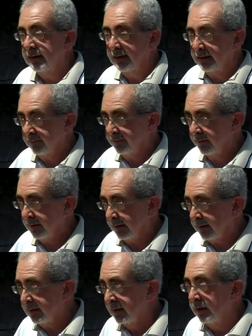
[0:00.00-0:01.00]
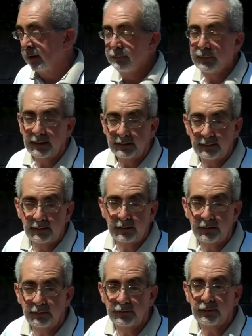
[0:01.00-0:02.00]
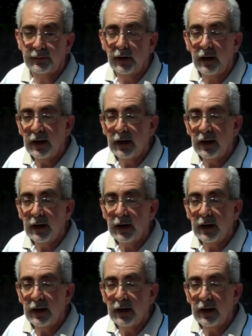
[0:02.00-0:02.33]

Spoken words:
and Infiniti, but gives you the